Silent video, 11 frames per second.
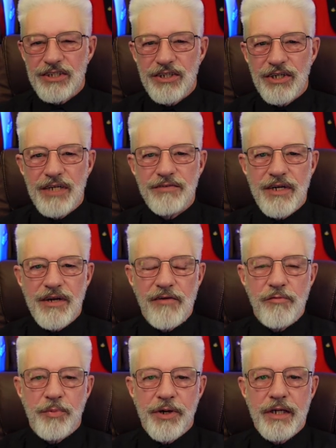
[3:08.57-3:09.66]
Good evening,
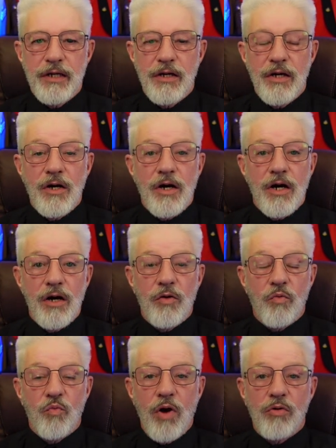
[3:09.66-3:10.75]
everybody.
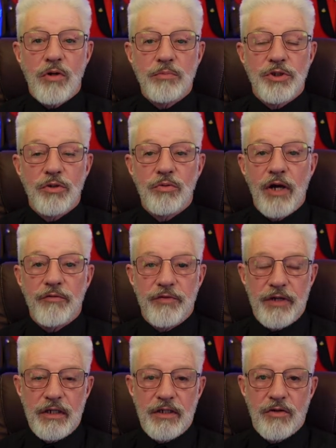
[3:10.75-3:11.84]
Welcome to
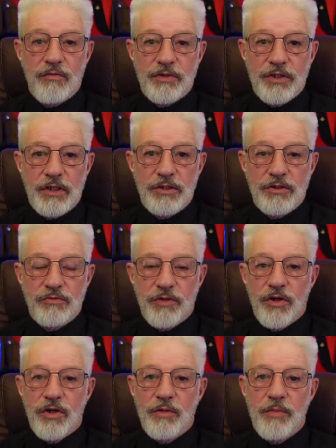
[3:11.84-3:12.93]
Everyday Conversations
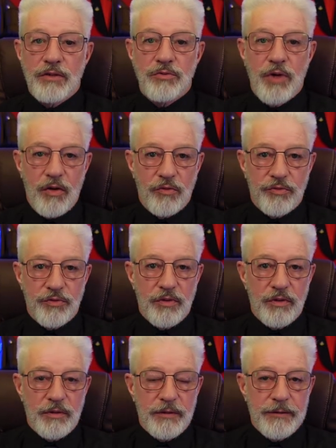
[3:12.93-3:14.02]
regarding mental health.
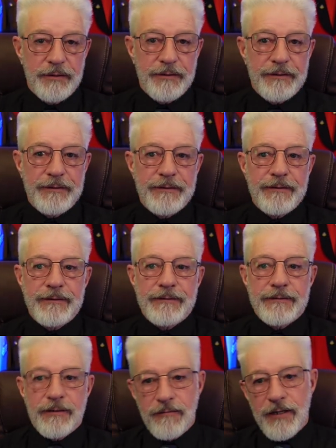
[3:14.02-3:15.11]

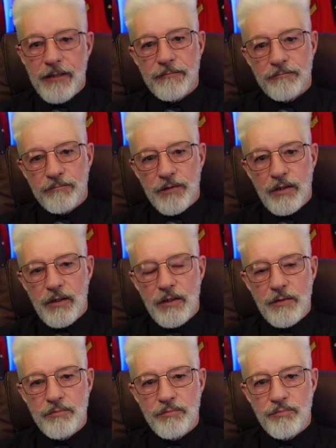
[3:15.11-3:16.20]
Tonight,
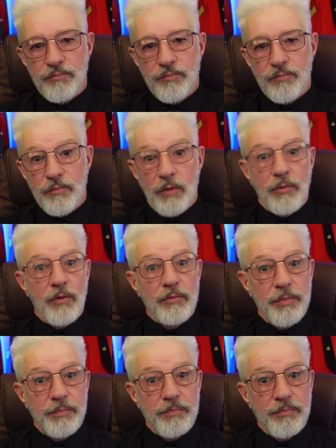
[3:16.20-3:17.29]
I'm
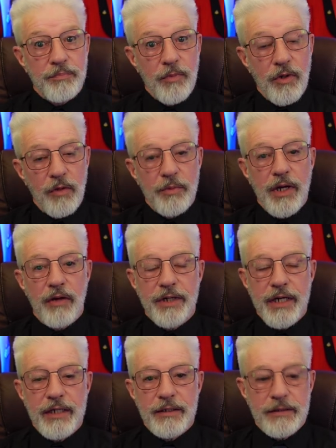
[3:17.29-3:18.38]
on my own
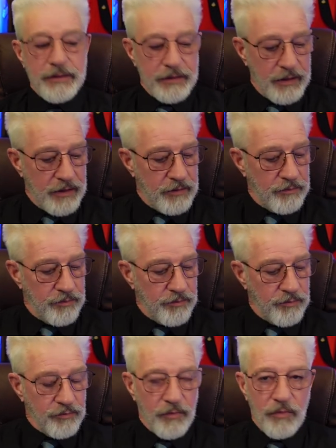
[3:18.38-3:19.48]
again.
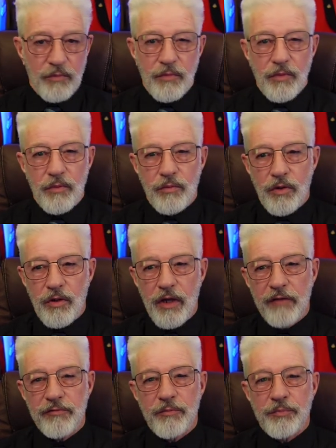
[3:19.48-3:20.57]
I
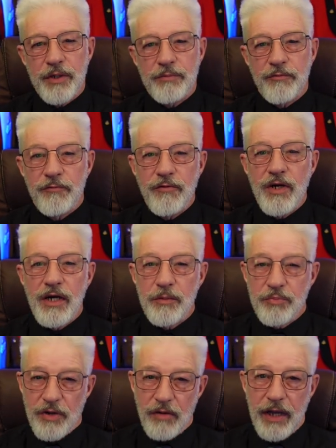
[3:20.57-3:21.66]
haven't been really
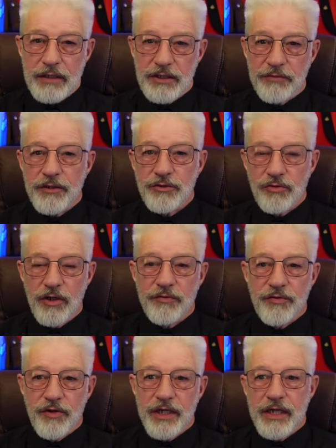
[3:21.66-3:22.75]
proactive in trying to
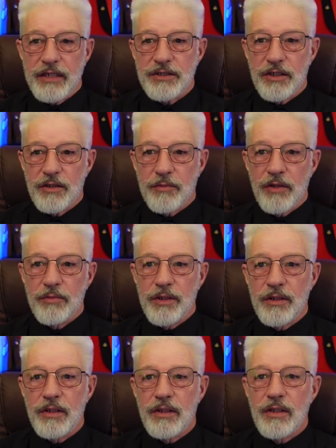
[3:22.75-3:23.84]
find a guest at the moment.
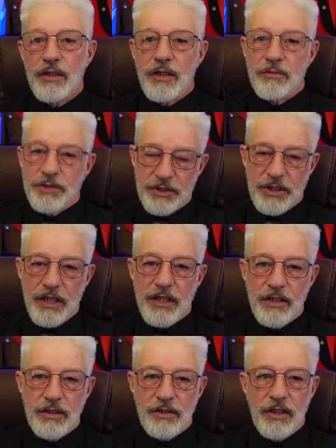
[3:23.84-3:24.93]
I'm just taking
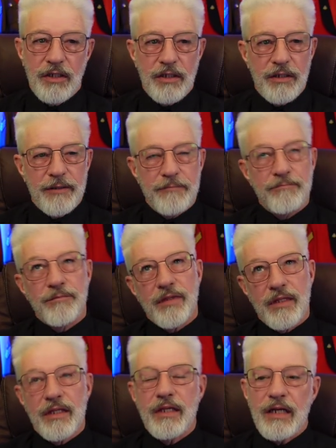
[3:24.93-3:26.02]
a
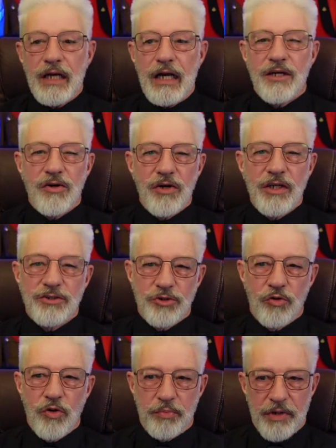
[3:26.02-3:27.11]
kind of
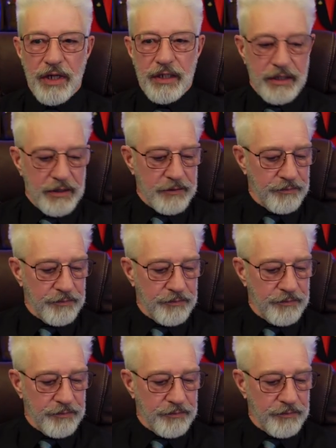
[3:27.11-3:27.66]
shorter break.